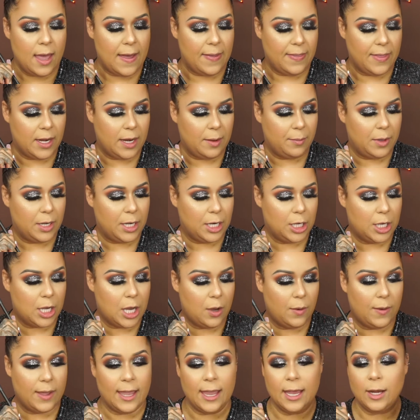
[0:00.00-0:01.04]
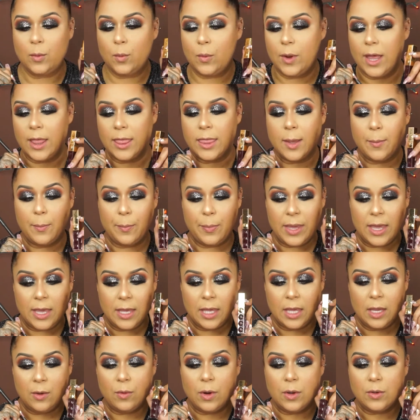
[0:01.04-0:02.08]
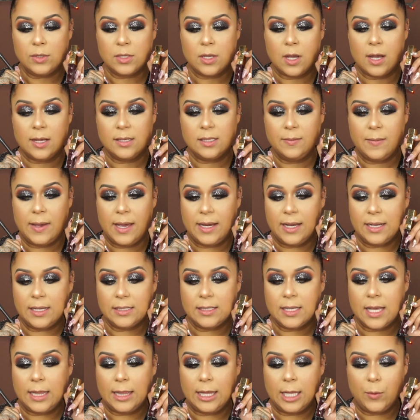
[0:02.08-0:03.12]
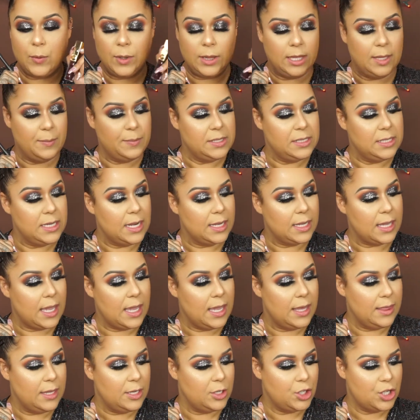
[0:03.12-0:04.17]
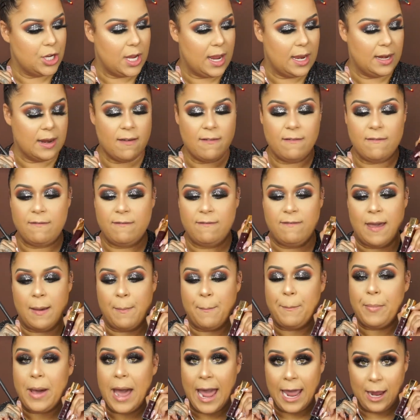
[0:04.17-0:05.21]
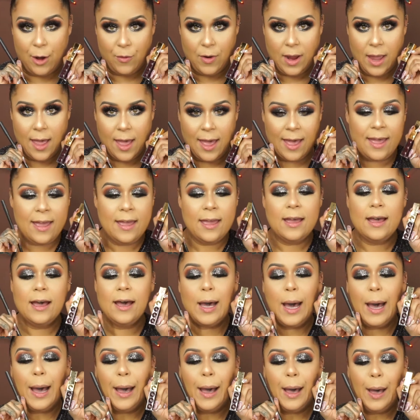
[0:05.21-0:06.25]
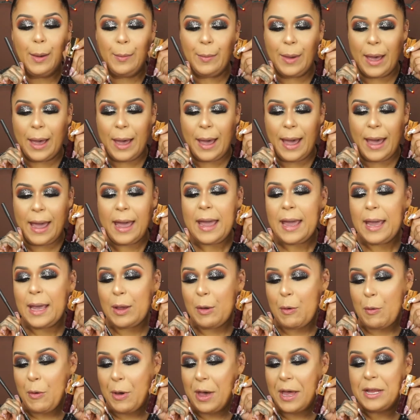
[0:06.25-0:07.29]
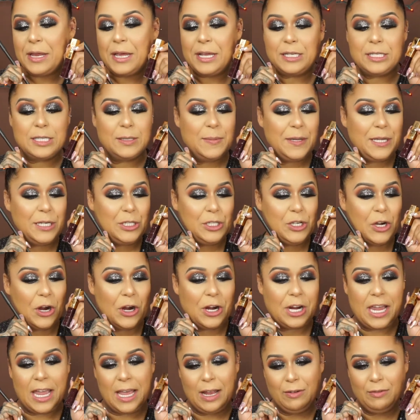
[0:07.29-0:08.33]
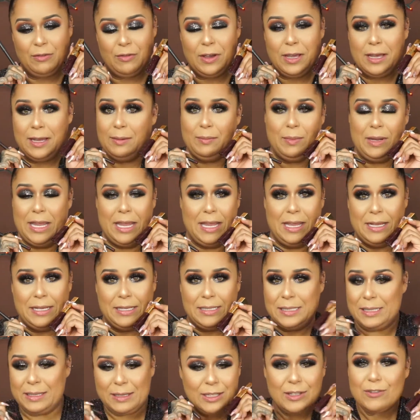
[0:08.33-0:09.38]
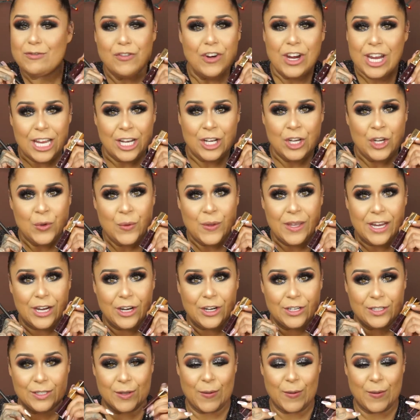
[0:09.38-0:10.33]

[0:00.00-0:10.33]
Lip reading: and then I'm gonna go in with Pinky Rose Cosmetics liquid lipstick in the shade Vampira. I want it to be dark and fun because it's freaking New Year's,